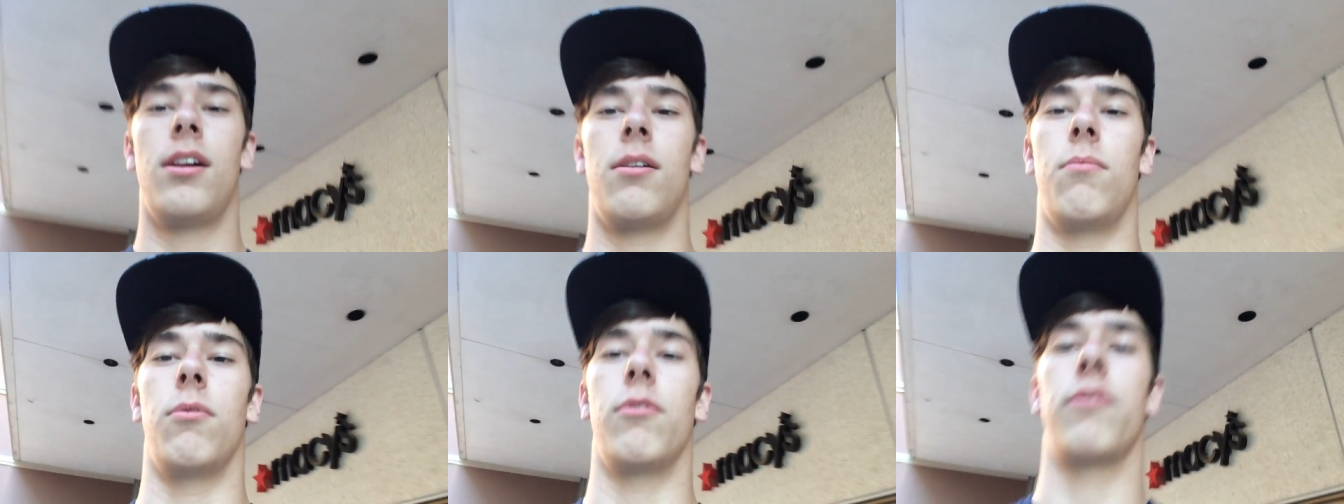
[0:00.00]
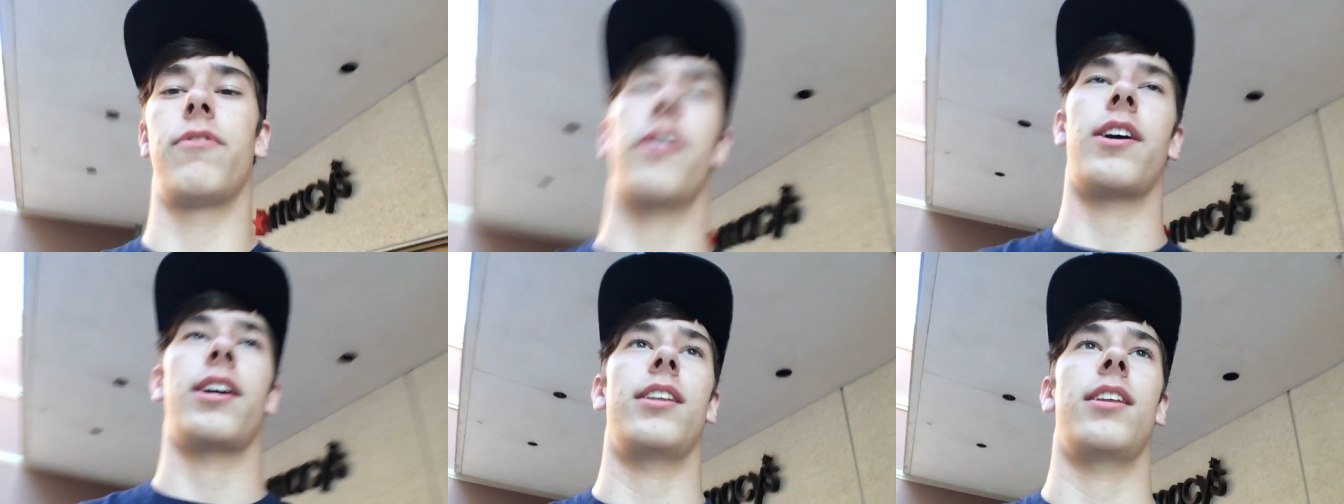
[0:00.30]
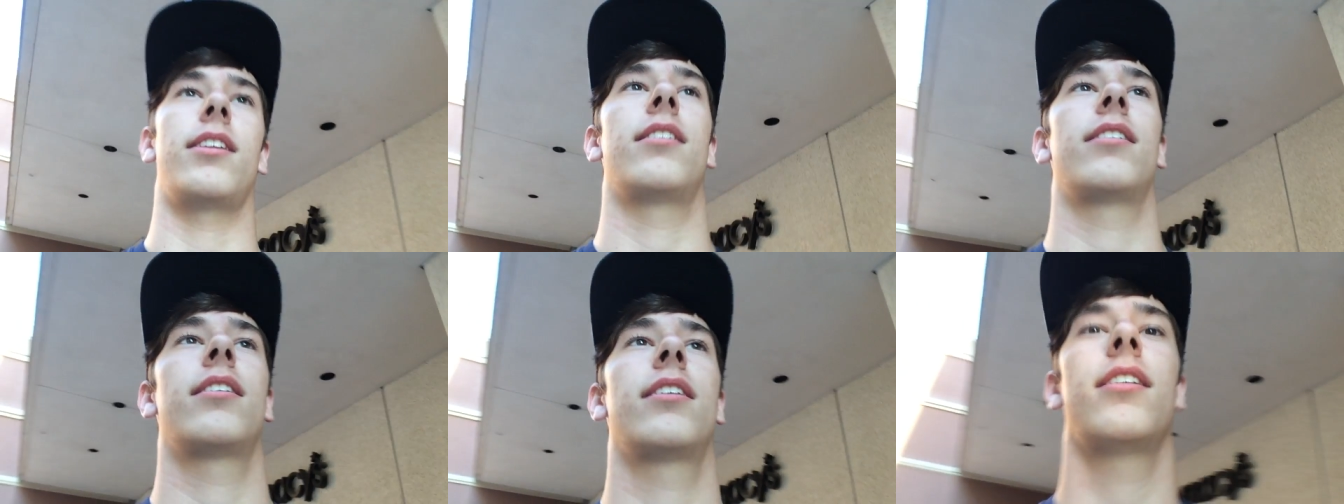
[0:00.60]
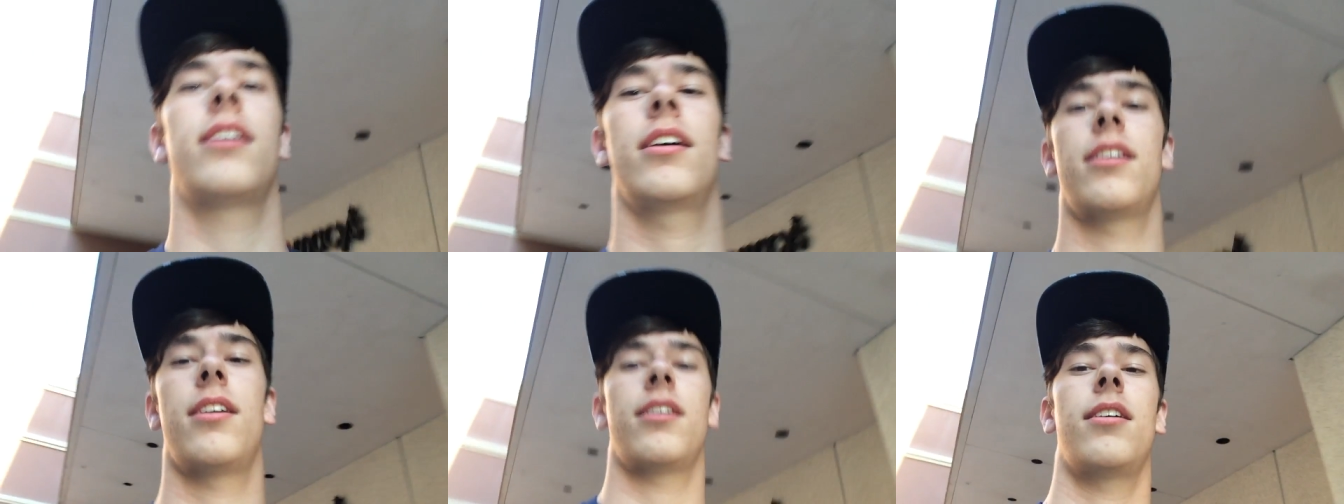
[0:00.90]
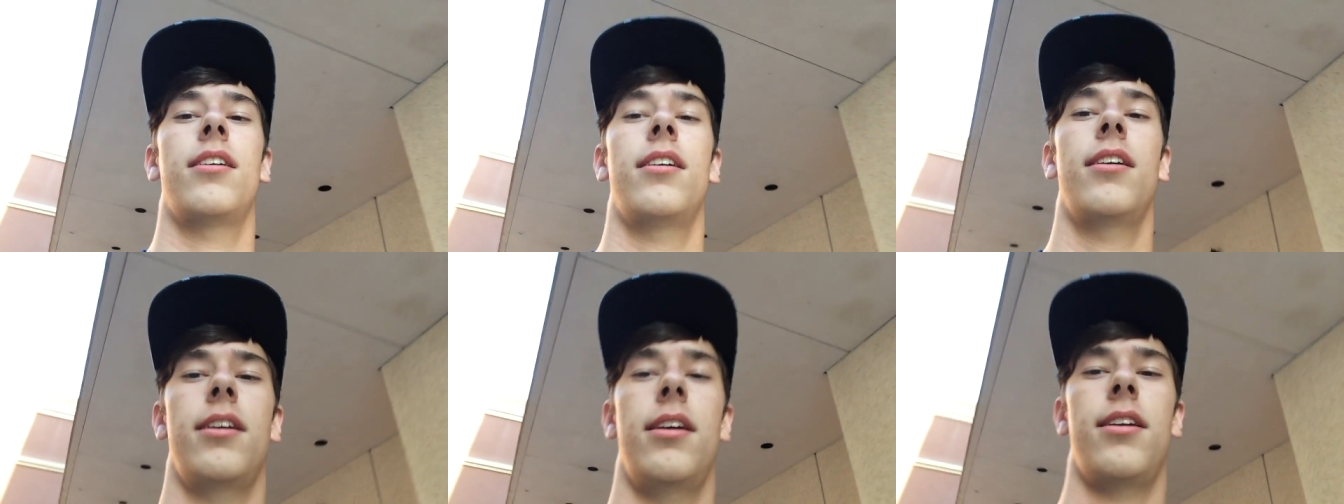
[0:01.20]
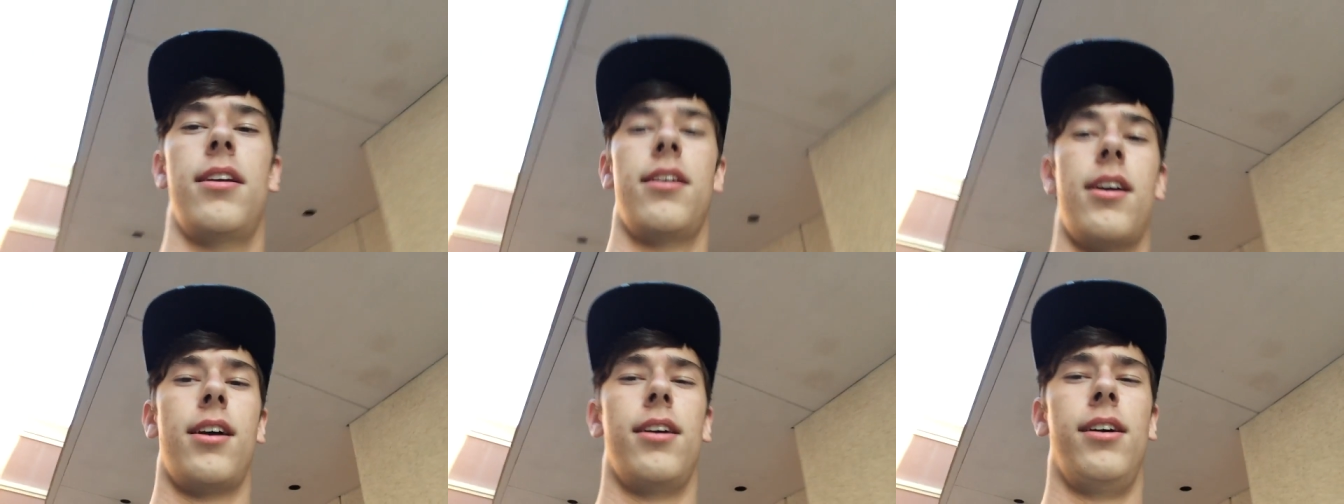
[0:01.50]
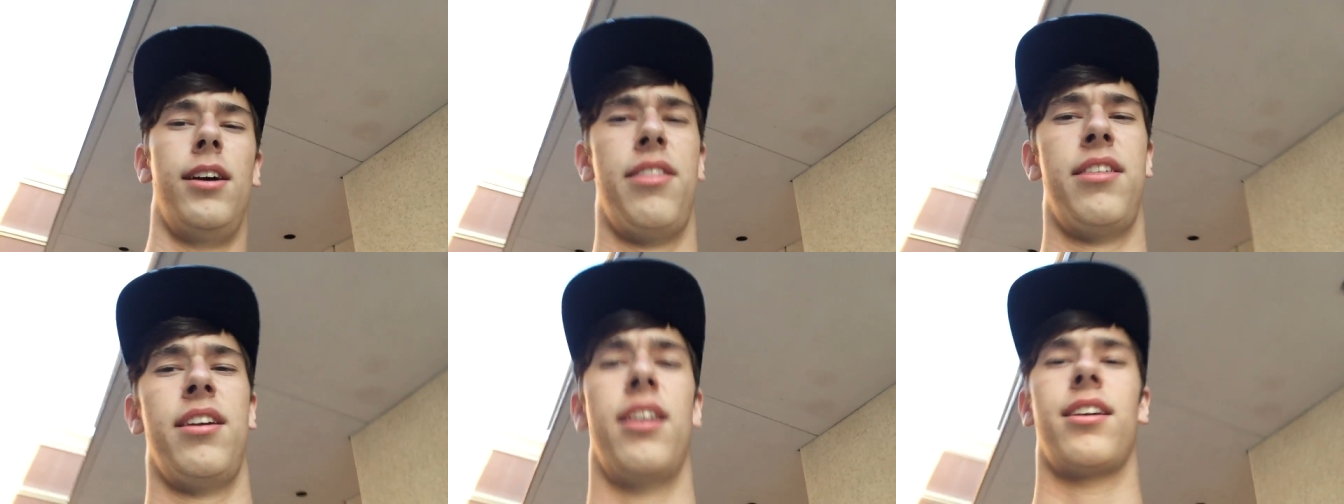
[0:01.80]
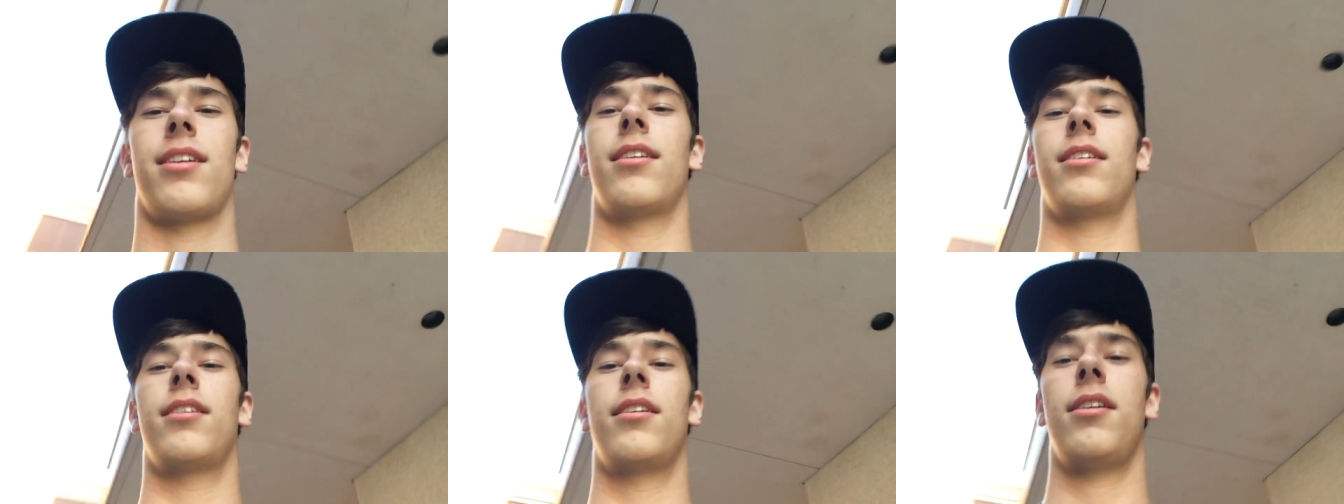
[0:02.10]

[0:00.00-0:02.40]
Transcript: We'll find it, I think.